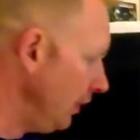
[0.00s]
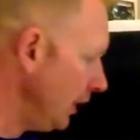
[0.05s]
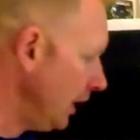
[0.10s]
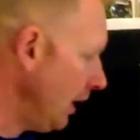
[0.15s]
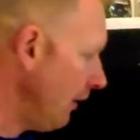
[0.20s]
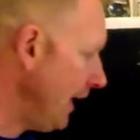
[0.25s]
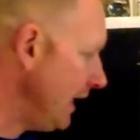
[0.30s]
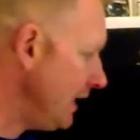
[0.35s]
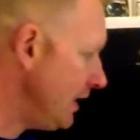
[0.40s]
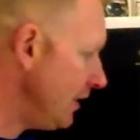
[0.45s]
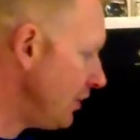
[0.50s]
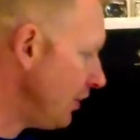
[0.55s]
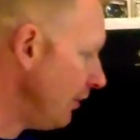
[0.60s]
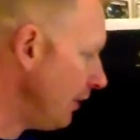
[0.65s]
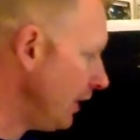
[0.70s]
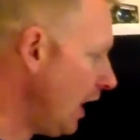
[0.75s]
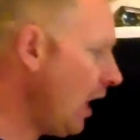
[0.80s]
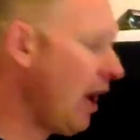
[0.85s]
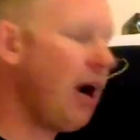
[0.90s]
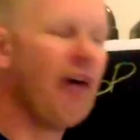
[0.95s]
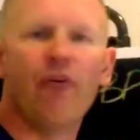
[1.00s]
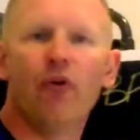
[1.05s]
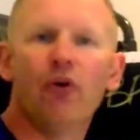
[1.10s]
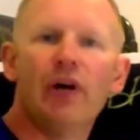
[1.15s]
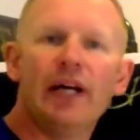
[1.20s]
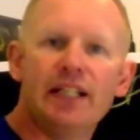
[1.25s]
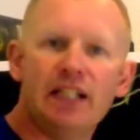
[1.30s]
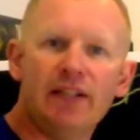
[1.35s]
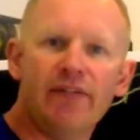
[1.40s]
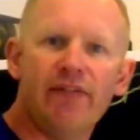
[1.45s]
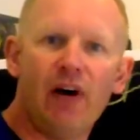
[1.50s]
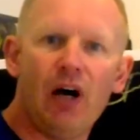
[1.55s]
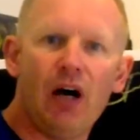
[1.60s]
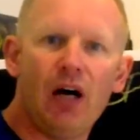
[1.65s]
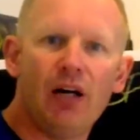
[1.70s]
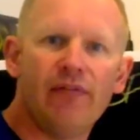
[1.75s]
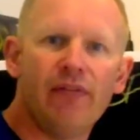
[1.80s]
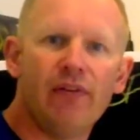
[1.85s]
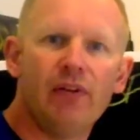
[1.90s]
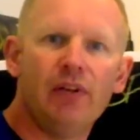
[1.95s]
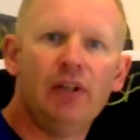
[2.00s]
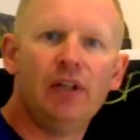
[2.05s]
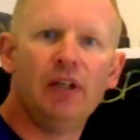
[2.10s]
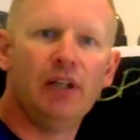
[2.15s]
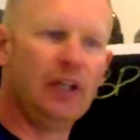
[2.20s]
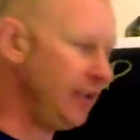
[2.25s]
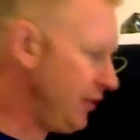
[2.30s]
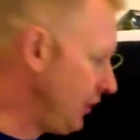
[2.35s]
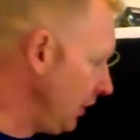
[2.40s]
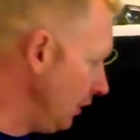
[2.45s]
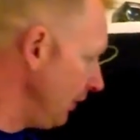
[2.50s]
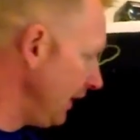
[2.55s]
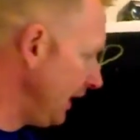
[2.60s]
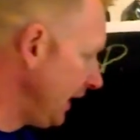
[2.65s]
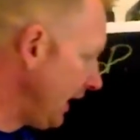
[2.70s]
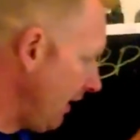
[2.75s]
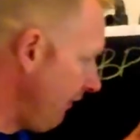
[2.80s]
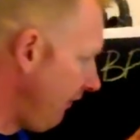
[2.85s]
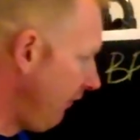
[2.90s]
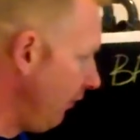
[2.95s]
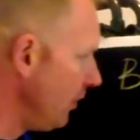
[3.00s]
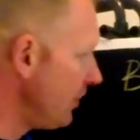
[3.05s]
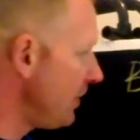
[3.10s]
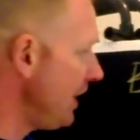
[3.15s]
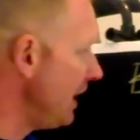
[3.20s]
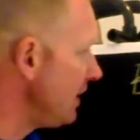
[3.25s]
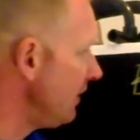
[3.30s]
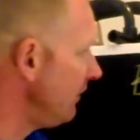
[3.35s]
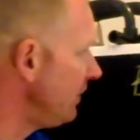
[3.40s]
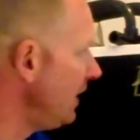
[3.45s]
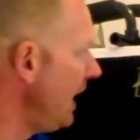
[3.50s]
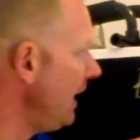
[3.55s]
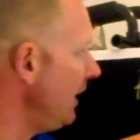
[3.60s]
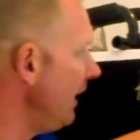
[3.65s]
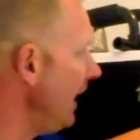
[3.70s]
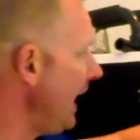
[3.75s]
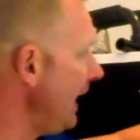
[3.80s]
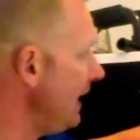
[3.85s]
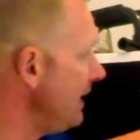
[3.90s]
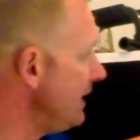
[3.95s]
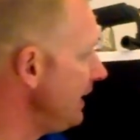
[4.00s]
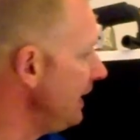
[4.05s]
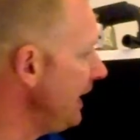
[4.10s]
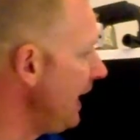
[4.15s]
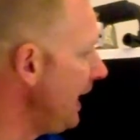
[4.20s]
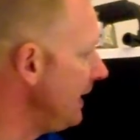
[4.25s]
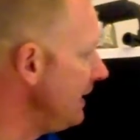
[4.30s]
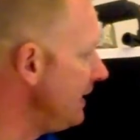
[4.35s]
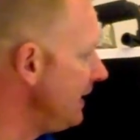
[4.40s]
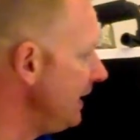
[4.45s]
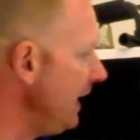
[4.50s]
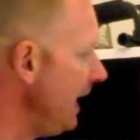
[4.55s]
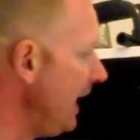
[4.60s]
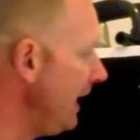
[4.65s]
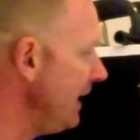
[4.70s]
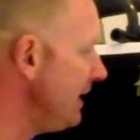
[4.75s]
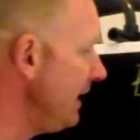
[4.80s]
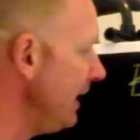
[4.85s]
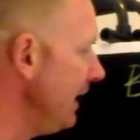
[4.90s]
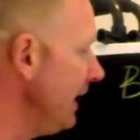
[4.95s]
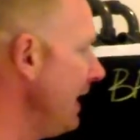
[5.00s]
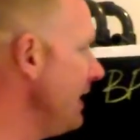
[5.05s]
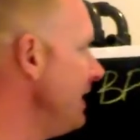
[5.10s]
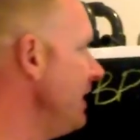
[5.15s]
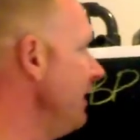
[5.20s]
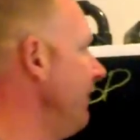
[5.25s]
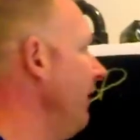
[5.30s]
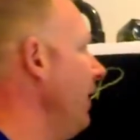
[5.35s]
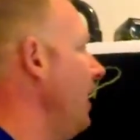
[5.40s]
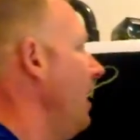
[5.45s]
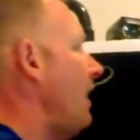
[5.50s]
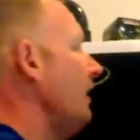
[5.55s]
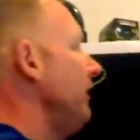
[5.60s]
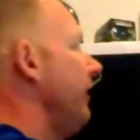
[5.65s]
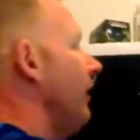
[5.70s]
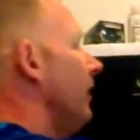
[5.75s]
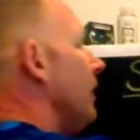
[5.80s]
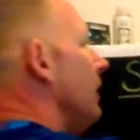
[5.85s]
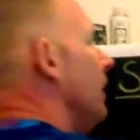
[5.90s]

We go 82.5 or 85. So we get 4 sets of 10 at 80, 80, 80, and 85.